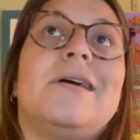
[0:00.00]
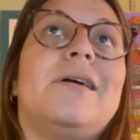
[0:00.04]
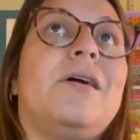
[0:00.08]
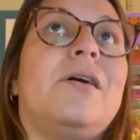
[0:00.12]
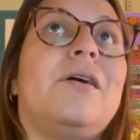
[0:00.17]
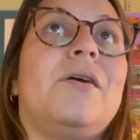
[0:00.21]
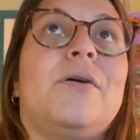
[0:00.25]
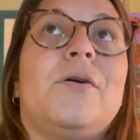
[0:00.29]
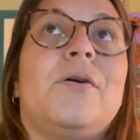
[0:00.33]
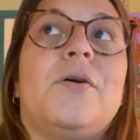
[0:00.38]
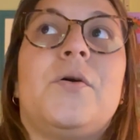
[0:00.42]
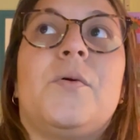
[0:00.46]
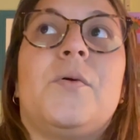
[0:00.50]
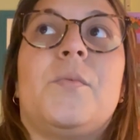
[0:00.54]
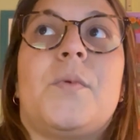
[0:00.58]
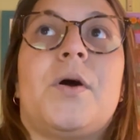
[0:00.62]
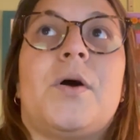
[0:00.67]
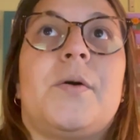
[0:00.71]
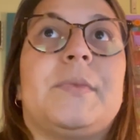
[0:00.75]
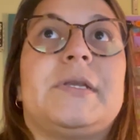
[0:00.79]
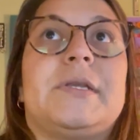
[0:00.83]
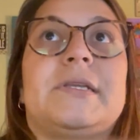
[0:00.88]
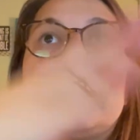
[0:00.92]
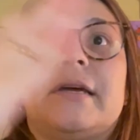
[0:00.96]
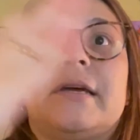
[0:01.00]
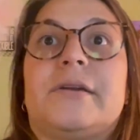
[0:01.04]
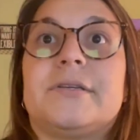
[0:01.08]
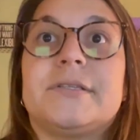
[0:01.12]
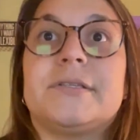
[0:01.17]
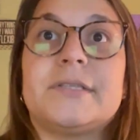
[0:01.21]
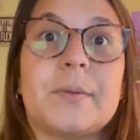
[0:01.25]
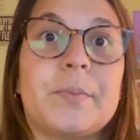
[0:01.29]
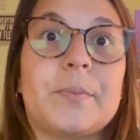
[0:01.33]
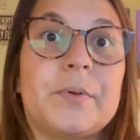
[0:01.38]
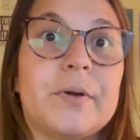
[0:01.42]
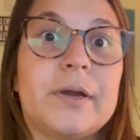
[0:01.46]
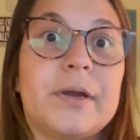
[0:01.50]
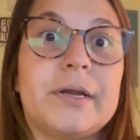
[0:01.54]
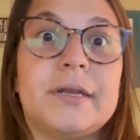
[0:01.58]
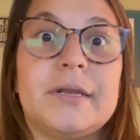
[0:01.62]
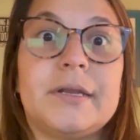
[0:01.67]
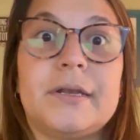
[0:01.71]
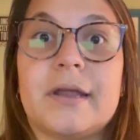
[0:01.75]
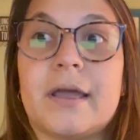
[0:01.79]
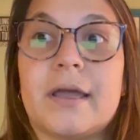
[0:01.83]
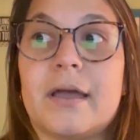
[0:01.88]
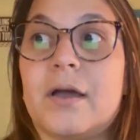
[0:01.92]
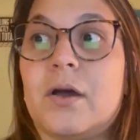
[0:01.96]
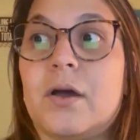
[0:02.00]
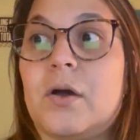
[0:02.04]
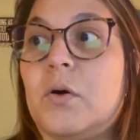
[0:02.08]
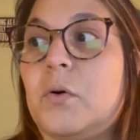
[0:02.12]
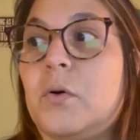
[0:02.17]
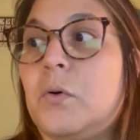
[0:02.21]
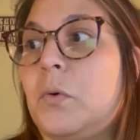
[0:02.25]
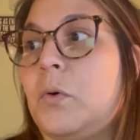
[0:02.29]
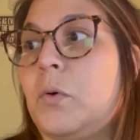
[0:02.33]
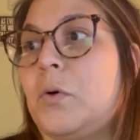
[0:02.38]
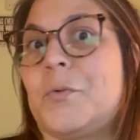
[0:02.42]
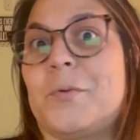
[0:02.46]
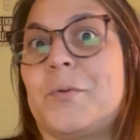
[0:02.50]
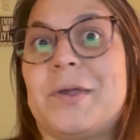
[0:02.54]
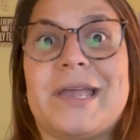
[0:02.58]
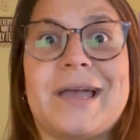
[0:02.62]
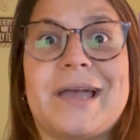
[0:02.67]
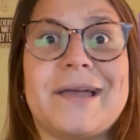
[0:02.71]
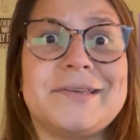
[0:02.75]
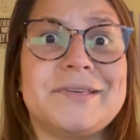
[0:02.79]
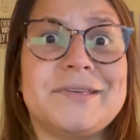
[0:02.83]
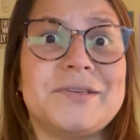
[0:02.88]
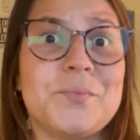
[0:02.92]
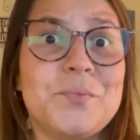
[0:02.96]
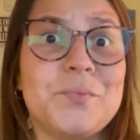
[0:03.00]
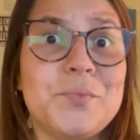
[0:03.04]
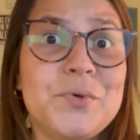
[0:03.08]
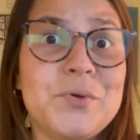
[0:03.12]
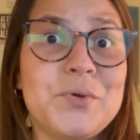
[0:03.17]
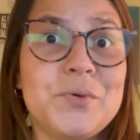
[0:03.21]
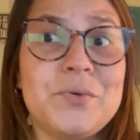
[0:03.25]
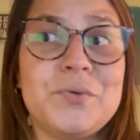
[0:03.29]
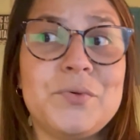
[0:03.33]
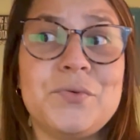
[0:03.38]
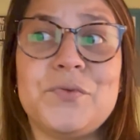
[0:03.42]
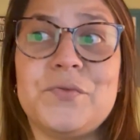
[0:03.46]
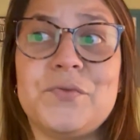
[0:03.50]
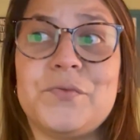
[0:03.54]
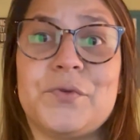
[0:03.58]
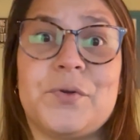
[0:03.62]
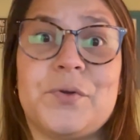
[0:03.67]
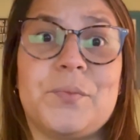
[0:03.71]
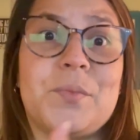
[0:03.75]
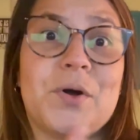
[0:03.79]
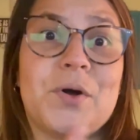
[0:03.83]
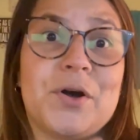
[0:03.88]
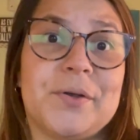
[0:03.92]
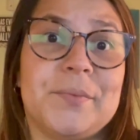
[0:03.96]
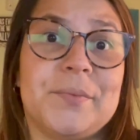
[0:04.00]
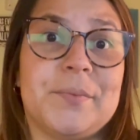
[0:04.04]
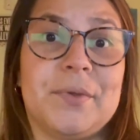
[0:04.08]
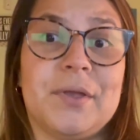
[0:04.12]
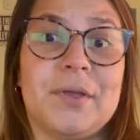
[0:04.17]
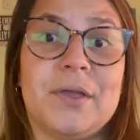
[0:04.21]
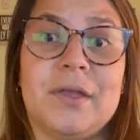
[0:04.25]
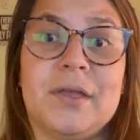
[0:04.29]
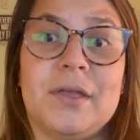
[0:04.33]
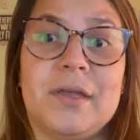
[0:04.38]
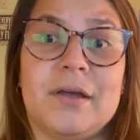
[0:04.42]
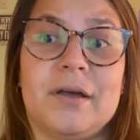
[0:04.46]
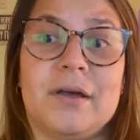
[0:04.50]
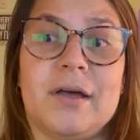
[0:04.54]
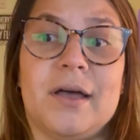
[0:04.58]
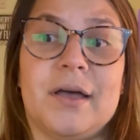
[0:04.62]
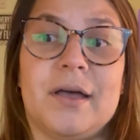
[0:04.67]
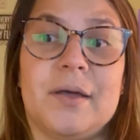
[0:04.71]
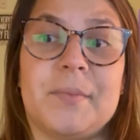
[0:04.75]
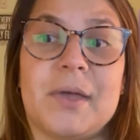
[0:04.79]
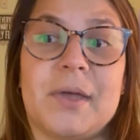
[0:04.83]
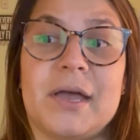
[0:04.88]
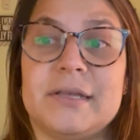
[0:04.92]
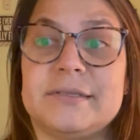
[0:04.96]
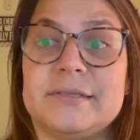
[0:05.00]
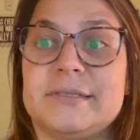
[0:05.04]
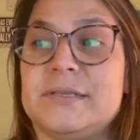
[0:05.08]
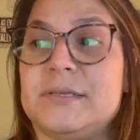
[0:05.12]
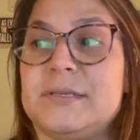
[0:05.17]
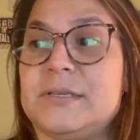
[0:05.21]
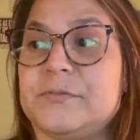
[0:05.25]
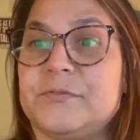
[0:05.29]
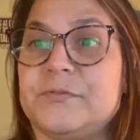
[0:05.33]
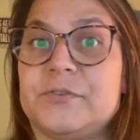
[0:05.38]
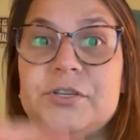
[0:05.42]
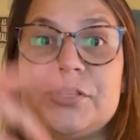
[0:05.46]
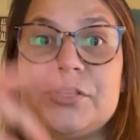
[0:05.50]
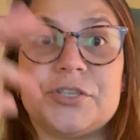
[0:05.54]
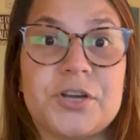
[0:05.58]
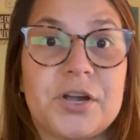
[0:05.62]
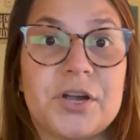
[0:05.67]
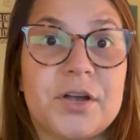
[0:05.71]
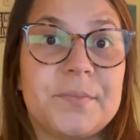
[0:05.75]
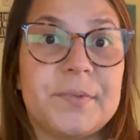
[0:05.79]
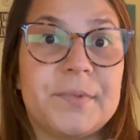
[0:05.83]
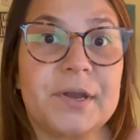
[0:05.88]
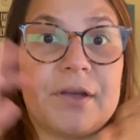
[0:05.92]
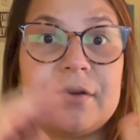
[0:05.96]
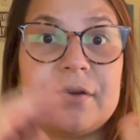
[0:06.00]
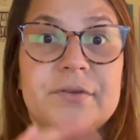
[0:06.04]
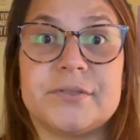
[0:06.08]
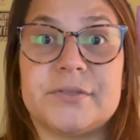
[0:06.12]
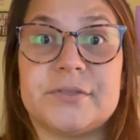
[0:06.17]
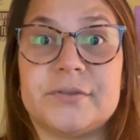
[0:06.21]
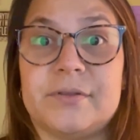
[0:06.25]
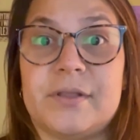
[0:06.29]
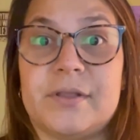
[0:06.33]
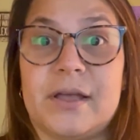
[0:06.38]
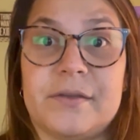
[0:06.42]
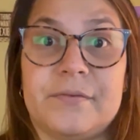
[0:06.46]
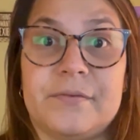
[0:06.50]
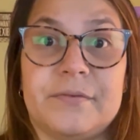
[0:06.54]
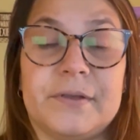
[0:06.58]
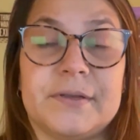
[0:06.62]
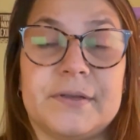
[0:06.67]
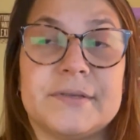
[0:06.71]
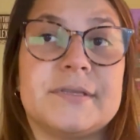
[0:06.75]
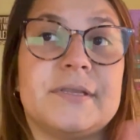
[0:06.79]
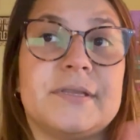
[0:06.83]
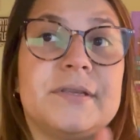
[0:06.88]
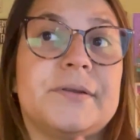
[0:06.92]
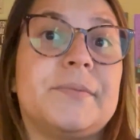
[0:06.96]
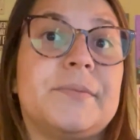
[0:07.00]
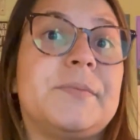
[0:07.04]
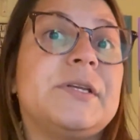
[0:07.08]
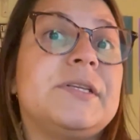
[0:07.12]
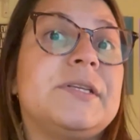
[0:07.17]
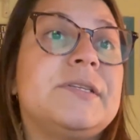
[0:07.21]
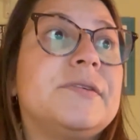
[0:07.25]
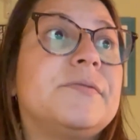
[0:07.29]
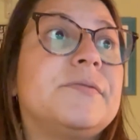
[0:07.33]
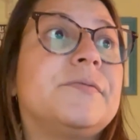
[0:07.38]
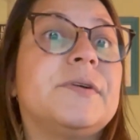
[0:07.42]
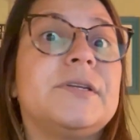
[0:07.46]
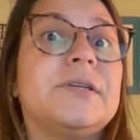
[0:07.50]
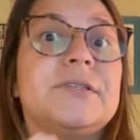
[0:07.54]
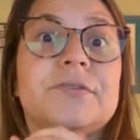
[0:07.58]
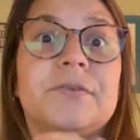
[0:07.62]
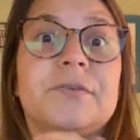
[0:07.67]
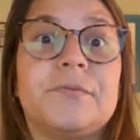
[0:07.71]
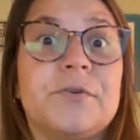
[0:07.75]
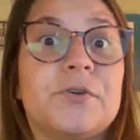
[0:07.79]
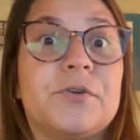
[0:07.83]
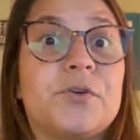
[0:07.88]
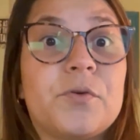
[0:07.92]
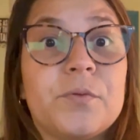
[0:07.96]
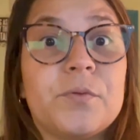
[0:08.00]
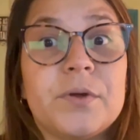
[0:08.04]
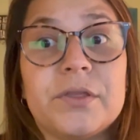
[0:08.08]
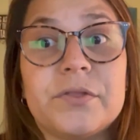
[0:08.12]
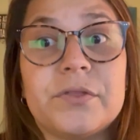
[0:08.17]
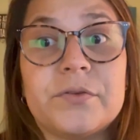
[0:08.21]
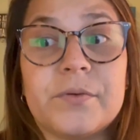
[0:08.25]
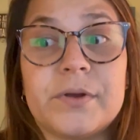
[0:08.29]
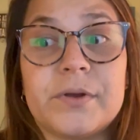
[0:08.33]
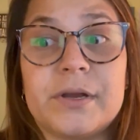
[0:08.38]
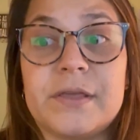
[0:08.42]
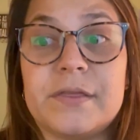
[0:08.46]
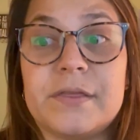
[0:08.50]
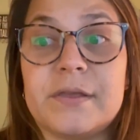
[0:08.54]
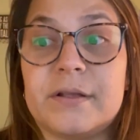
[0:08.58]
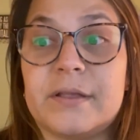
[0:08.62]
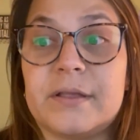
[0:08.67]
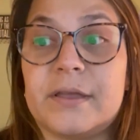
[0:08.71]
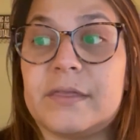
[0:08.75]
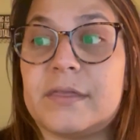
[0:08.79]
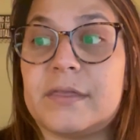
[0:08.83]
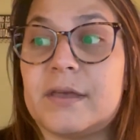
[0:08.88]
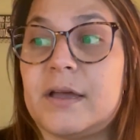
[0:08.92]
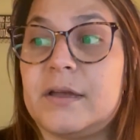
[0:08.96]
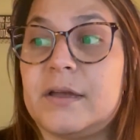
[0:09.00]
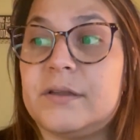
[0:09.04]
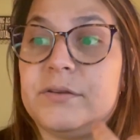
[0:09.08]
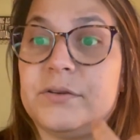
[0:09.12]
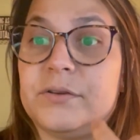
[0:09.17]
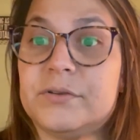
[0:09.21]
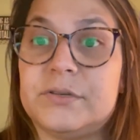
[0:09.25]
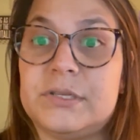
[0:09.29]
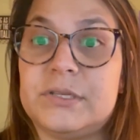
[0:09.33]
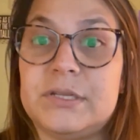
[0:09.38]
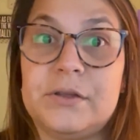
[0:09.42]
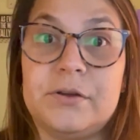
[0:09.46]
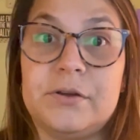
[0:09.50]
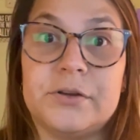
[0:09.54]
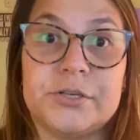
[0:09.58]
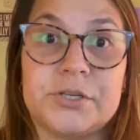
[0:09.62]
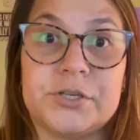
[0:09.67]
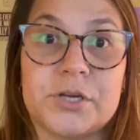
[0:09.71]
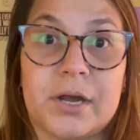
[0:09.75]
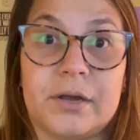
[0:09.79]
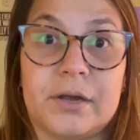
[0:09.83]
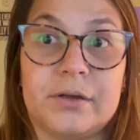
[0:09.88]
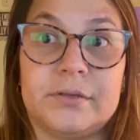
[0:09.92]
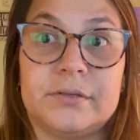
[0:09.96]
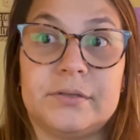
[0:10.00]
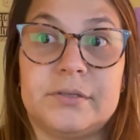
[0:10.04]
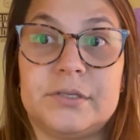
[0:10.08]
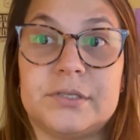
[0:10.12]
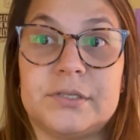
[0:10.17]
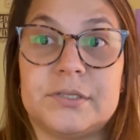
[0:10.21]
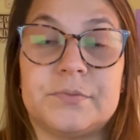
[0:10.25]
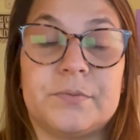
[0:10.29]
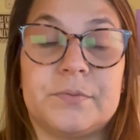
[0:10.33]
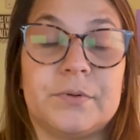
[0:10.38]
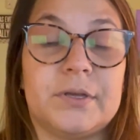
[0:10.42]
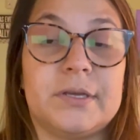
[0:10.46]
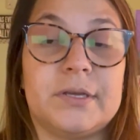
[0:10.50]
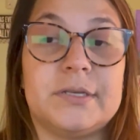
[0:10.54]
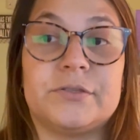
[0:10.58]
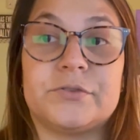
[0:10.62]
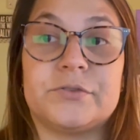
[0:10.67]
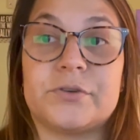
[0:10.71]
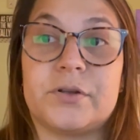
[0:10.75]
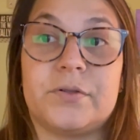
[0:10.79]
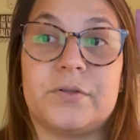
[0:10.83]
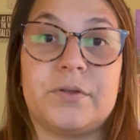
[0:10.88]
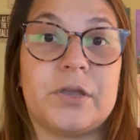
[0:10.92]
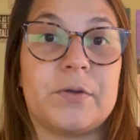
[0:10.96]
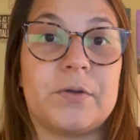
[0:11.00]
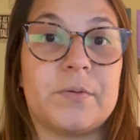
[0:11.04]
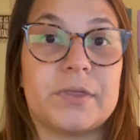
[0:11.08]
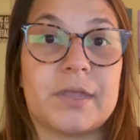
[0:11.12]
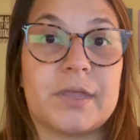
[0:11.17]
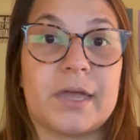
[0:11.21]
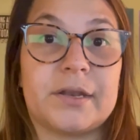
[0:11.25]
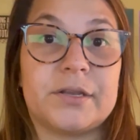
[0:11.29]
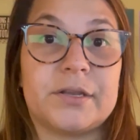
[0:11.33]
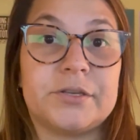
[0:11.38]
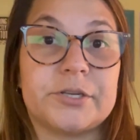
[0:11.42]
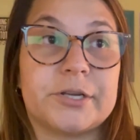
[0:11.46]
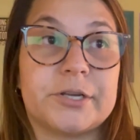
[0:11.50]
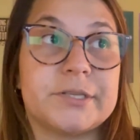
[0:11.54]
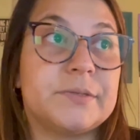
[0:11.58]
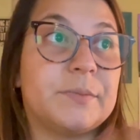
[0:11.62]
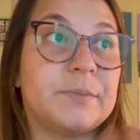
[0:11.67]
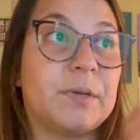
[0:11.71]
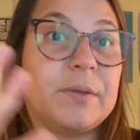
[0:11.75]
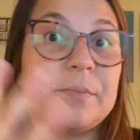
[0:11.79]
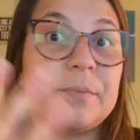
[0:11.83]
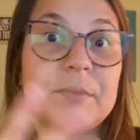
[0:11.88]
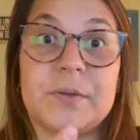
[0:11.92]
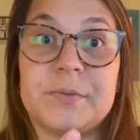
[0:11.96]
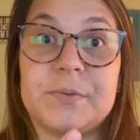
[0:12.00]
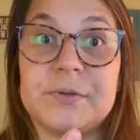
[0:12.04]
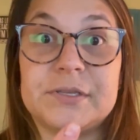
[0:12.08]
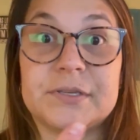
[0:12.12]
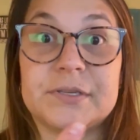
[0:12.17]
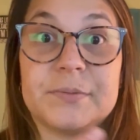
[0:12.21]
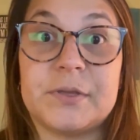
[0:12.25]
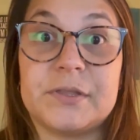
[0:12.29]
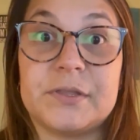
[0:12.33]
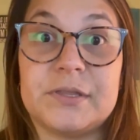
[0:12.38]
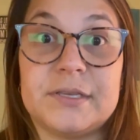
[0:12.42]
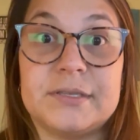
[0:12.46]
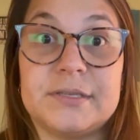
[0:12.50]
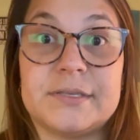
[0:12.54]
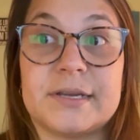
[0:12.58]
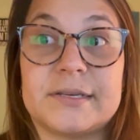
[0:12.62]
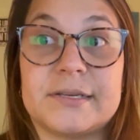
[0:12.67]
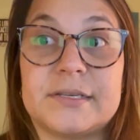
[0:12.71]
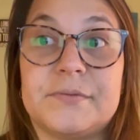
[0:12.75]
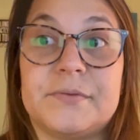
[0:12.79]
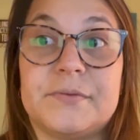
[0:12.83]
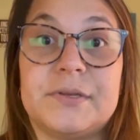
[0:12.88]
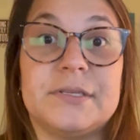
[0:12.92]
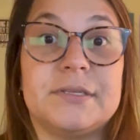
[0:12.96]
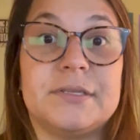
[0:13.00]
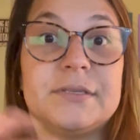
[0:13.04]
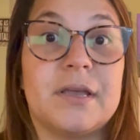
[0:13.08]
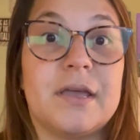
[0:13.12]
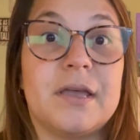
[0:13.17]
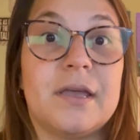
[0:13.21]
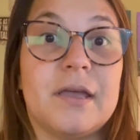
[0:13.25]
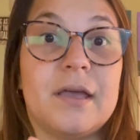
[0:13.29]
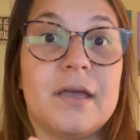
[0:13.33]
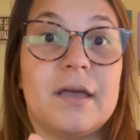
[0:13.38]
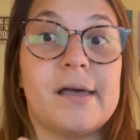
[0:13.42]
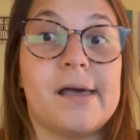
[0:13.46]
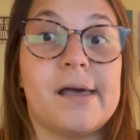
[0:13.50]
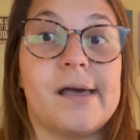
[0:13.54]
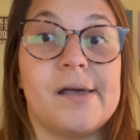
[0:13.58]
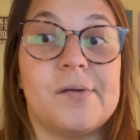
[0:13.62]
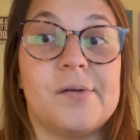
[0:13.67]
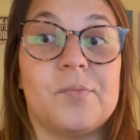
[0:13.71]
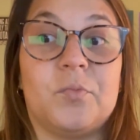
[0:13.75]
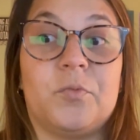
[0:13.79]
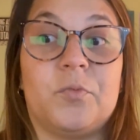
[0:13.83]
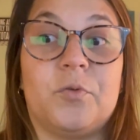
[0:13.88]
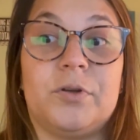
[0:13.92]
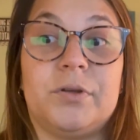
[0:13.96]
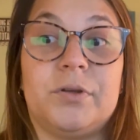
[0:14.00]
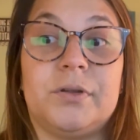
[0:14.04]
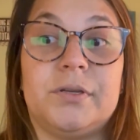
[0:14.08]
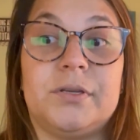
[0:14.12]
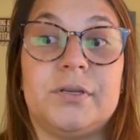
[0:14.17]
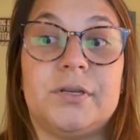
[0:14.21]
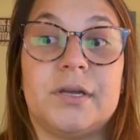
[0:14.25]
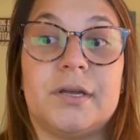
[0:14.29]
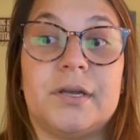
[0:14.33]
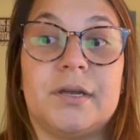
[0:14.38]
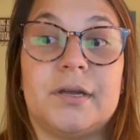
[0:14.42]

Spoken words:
oh, mom and dad are separated now, or we had to move, or mom has a different job now, so life looks a little bit different. So if you're going through anything like that and you see your child just really struggling with that adjustment, maybe some of these activities would